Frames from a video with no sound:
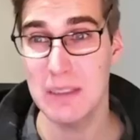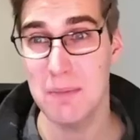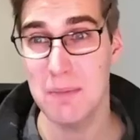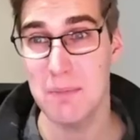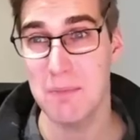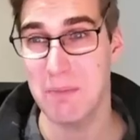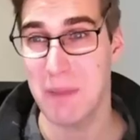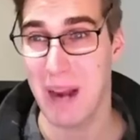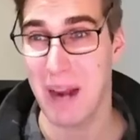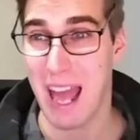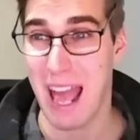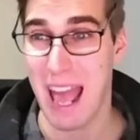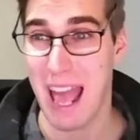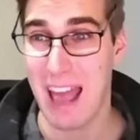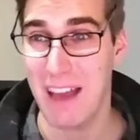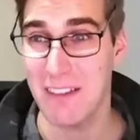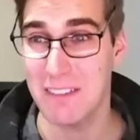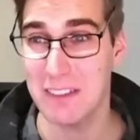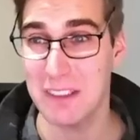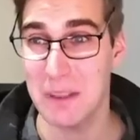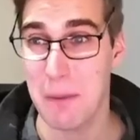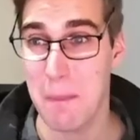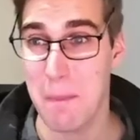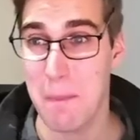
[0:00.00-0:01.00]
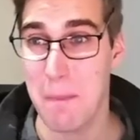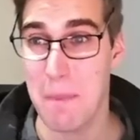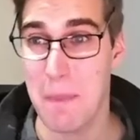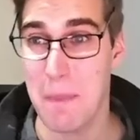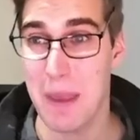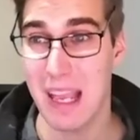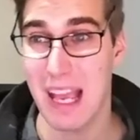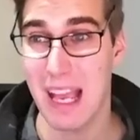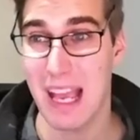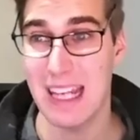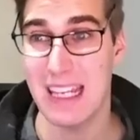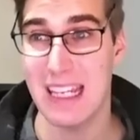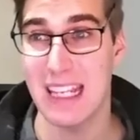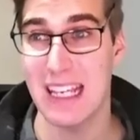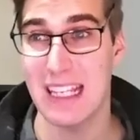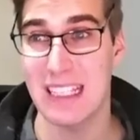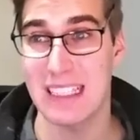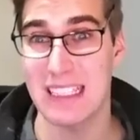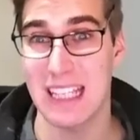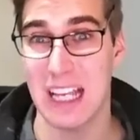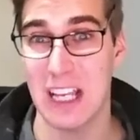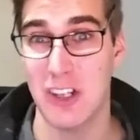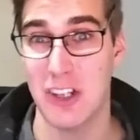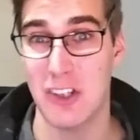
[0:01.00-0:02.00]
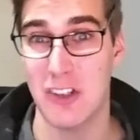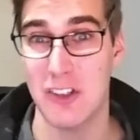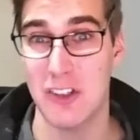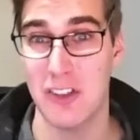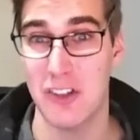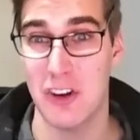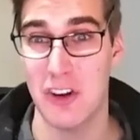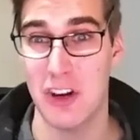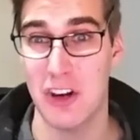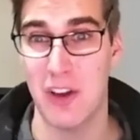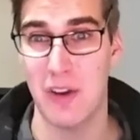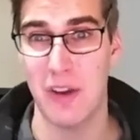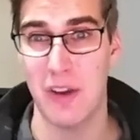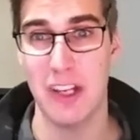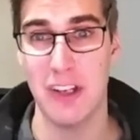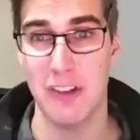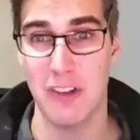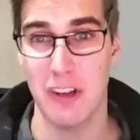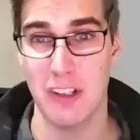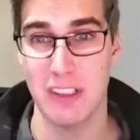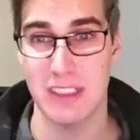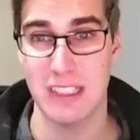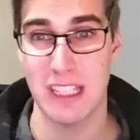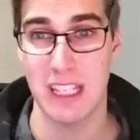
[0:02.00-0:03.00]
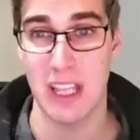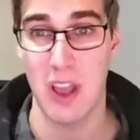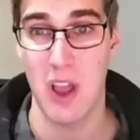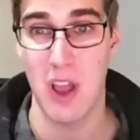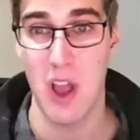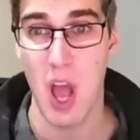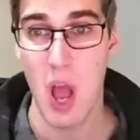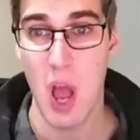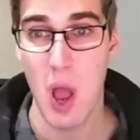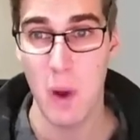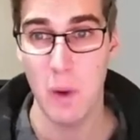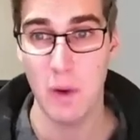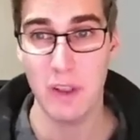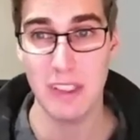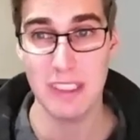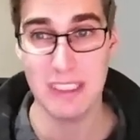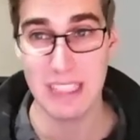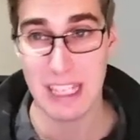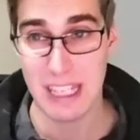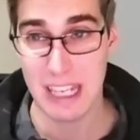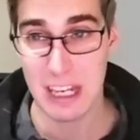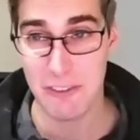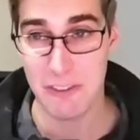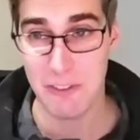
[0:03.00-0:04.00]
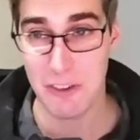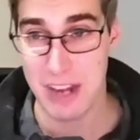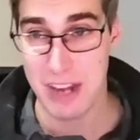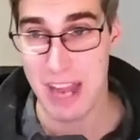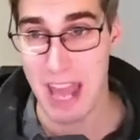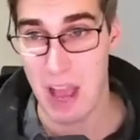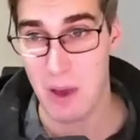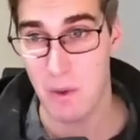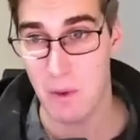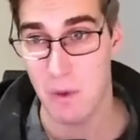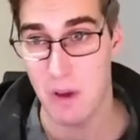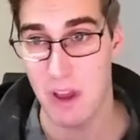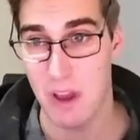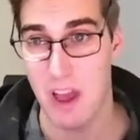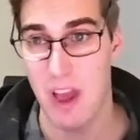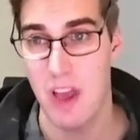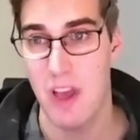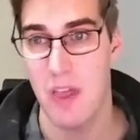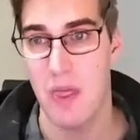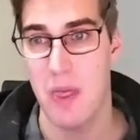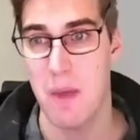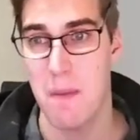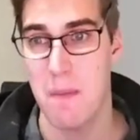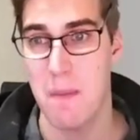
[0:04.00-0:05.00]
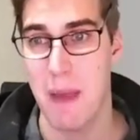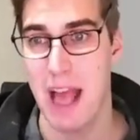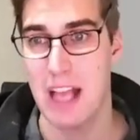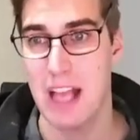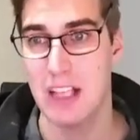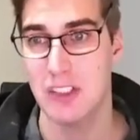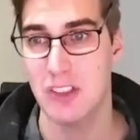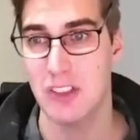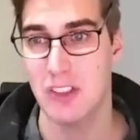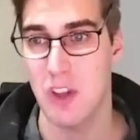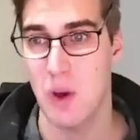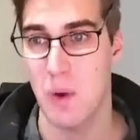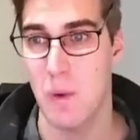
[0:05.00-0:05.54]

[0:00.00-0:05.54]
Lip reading: but I have some big ideas that could turn out interesting. We'll stay here for now. The mast though